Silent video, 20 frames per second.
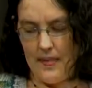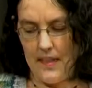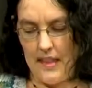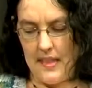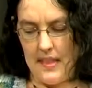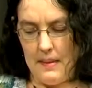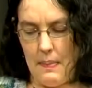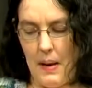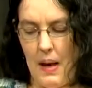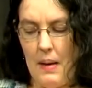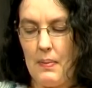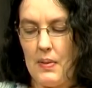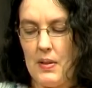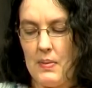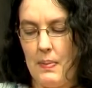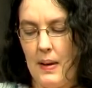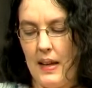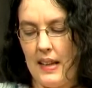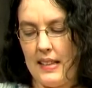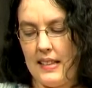The Bible
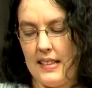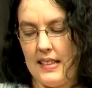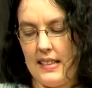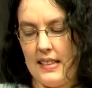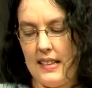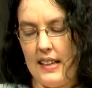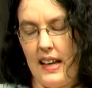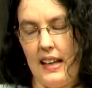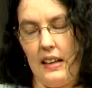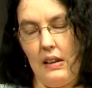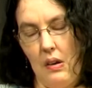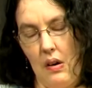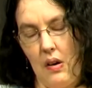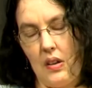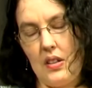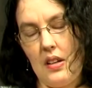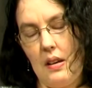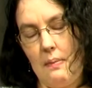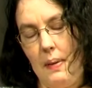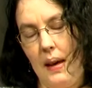speaks a lot
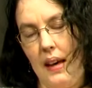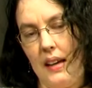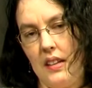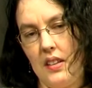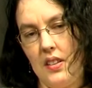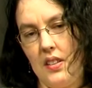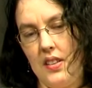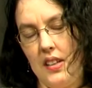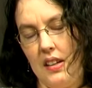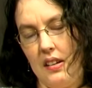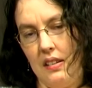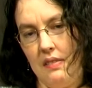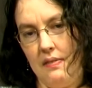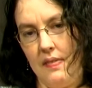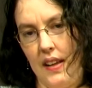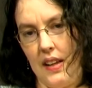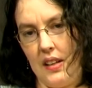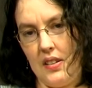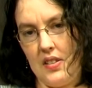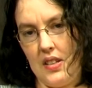about sharing
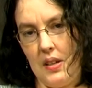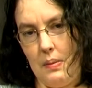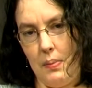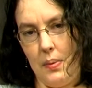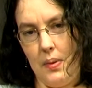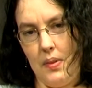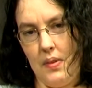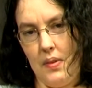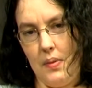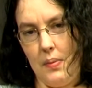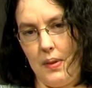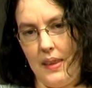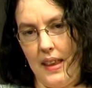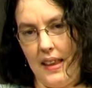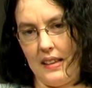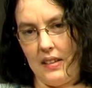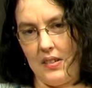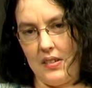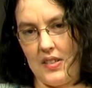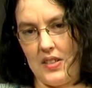fellowship with
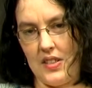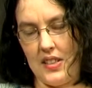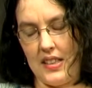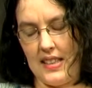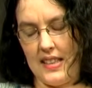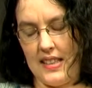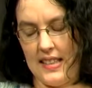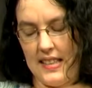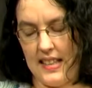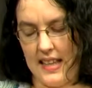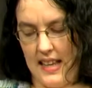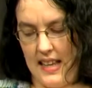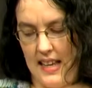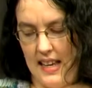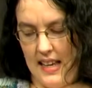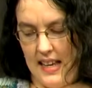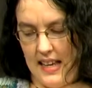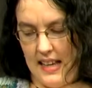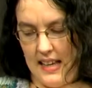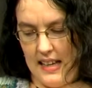other Christians.
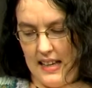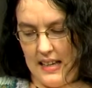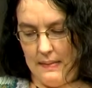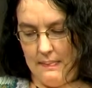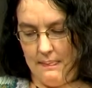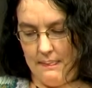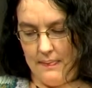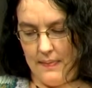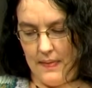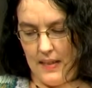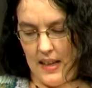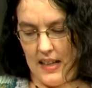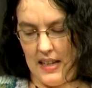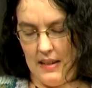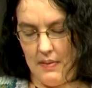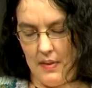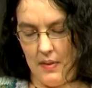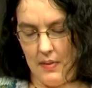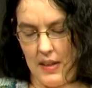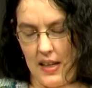I
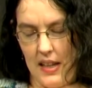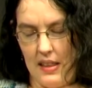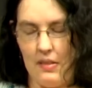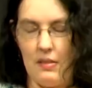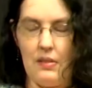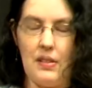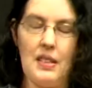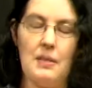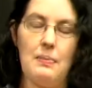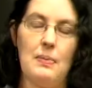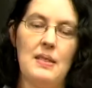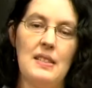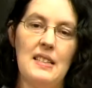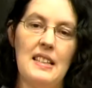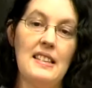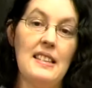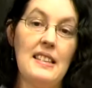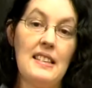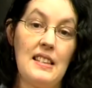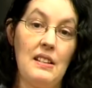never really thought this was
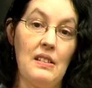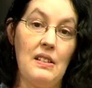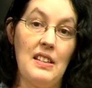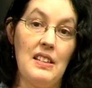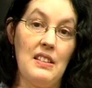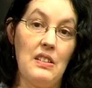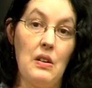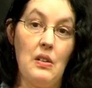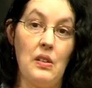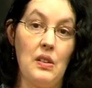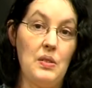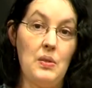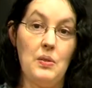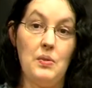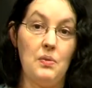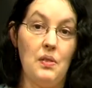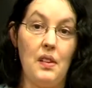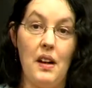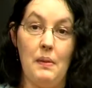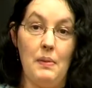necessary. As long as
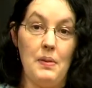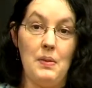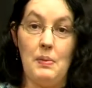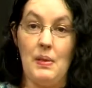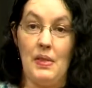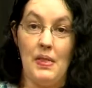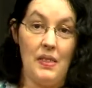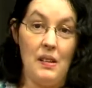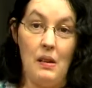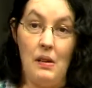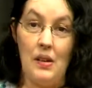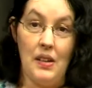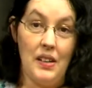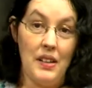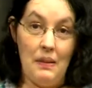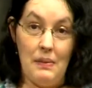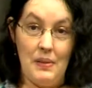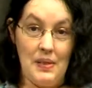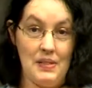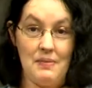I was with God,
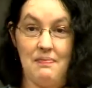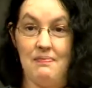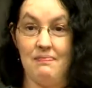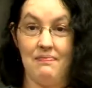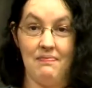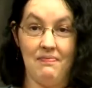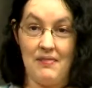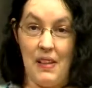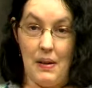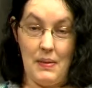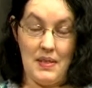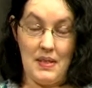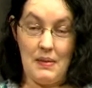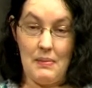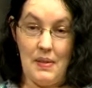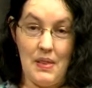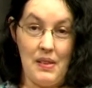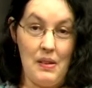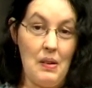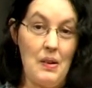I was in
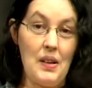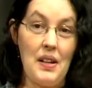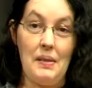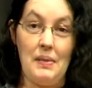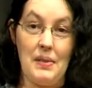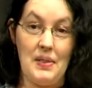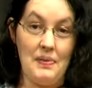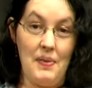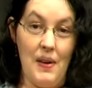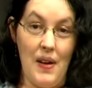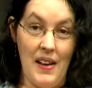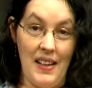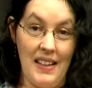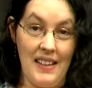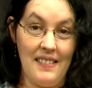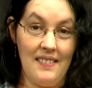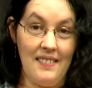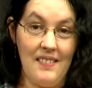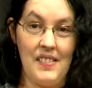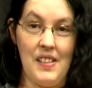with God, I was fine,
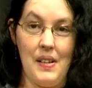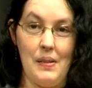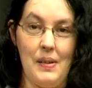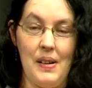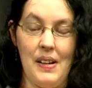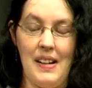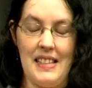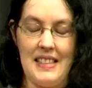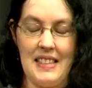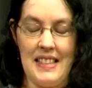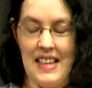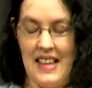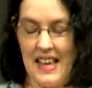no worries.